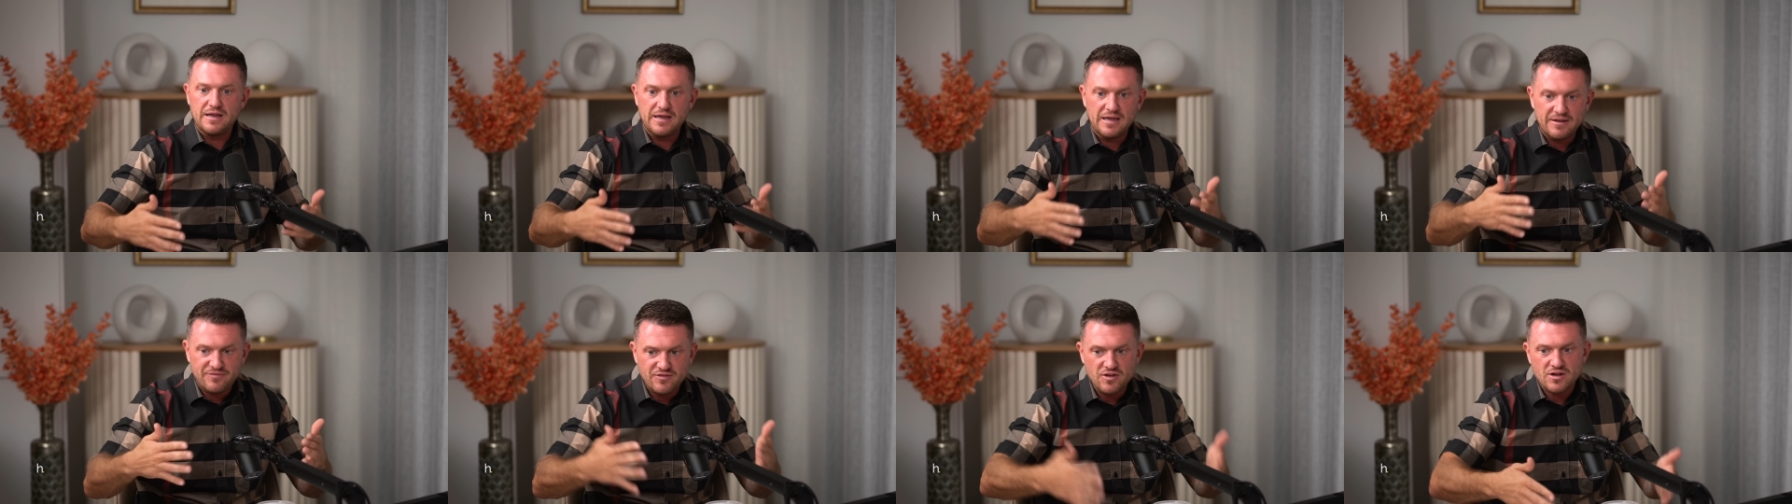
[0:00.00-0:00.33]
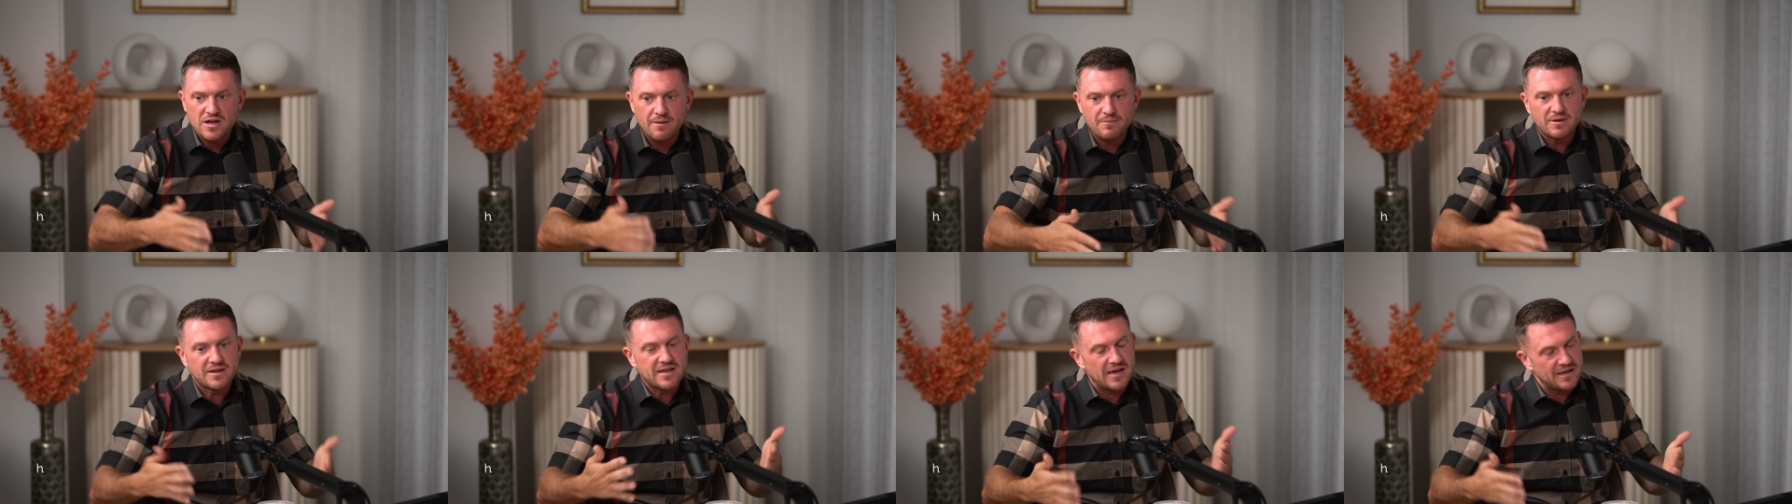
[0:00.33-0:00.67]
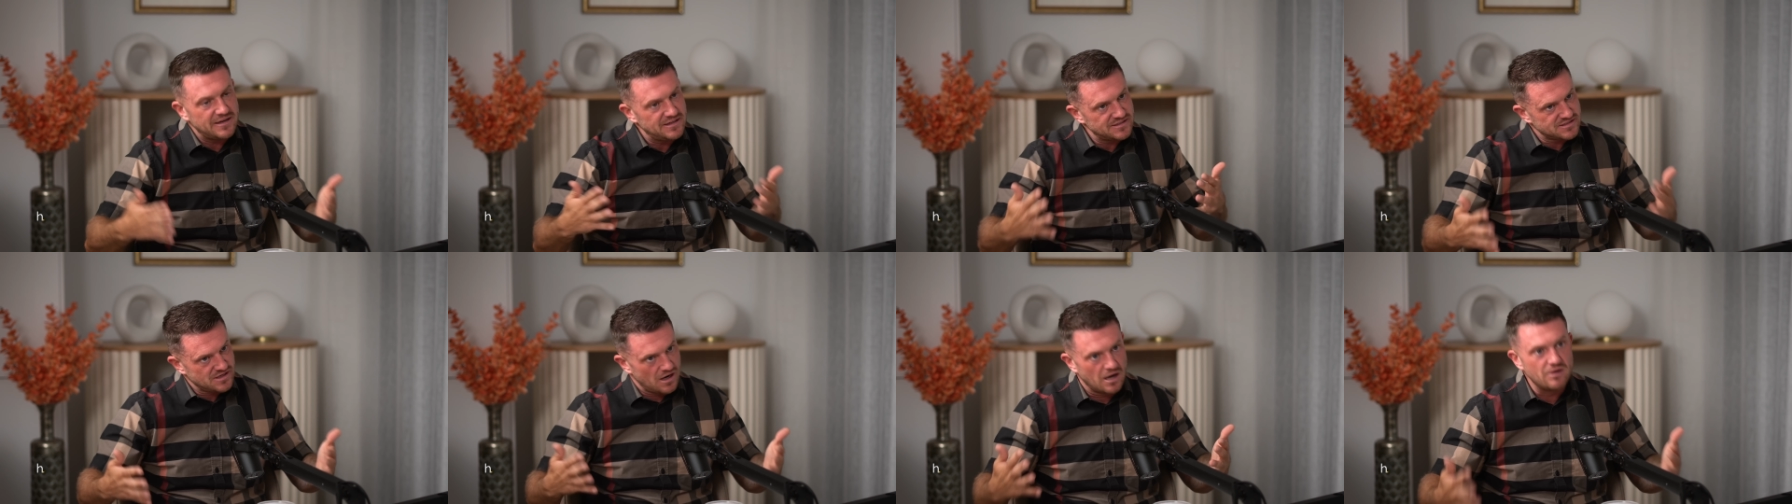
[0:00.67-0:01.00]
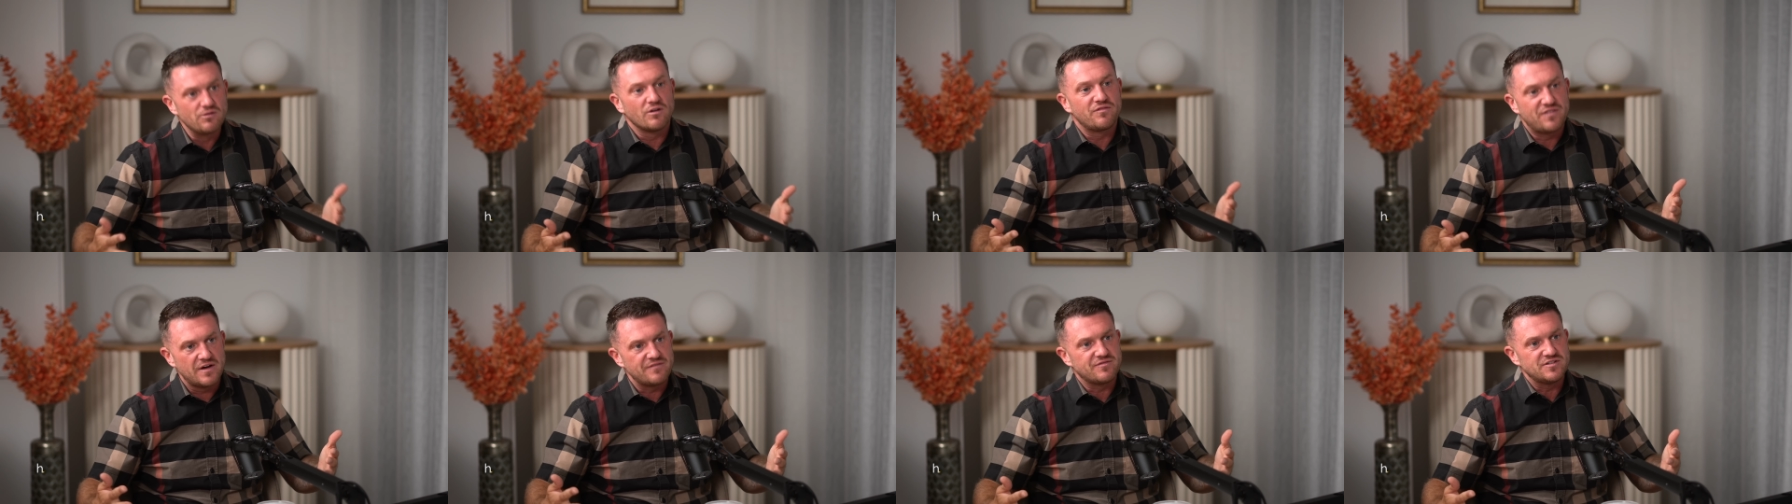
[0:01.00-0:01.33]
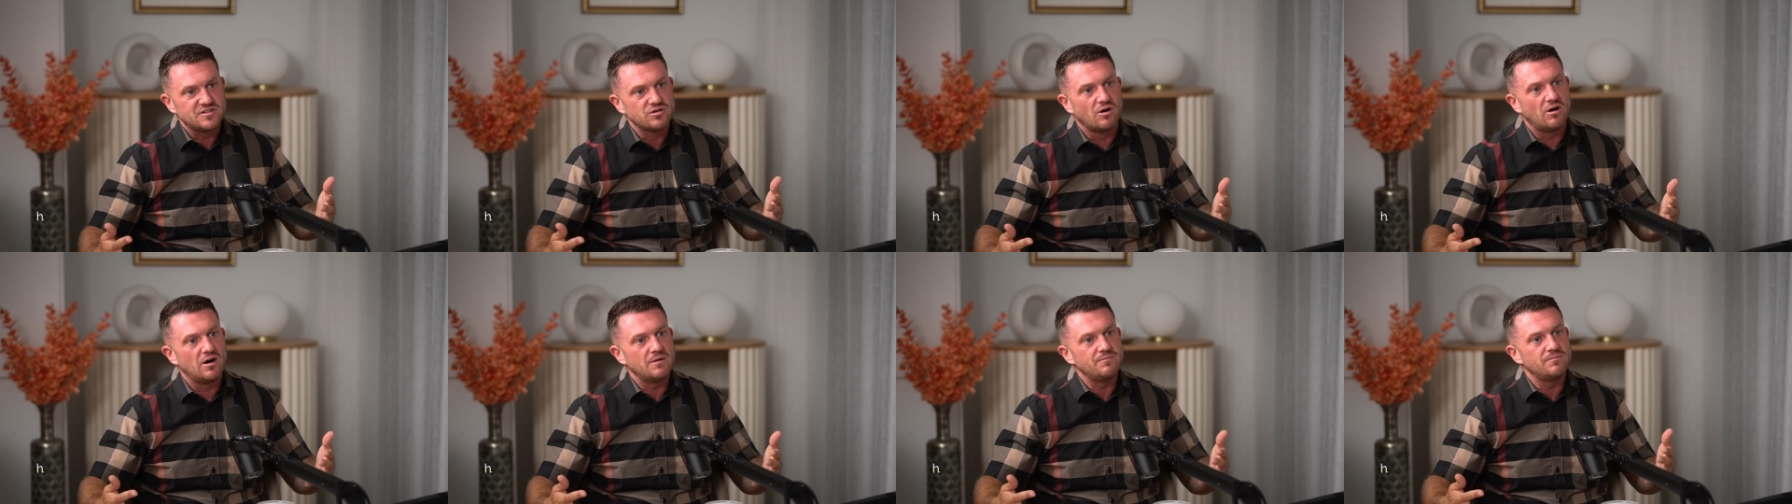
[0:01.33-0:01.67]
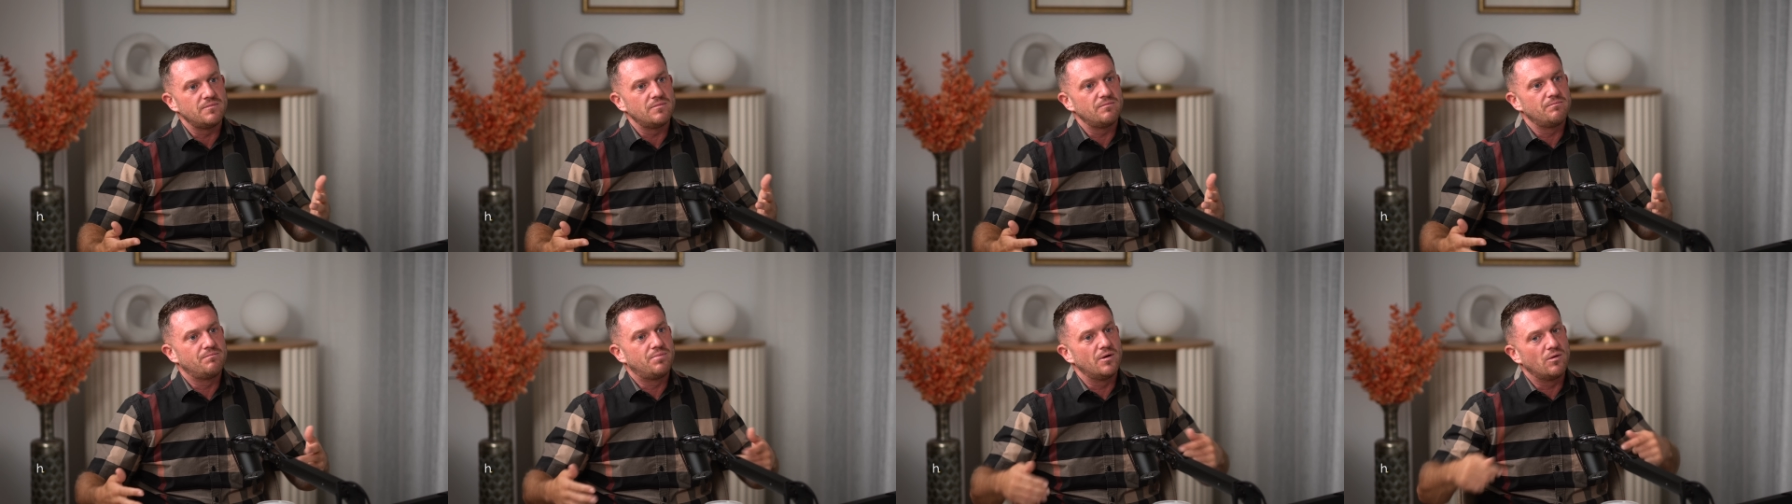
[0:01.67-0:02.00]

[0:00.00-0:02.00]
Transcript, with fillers: If you come again, it's going off every time,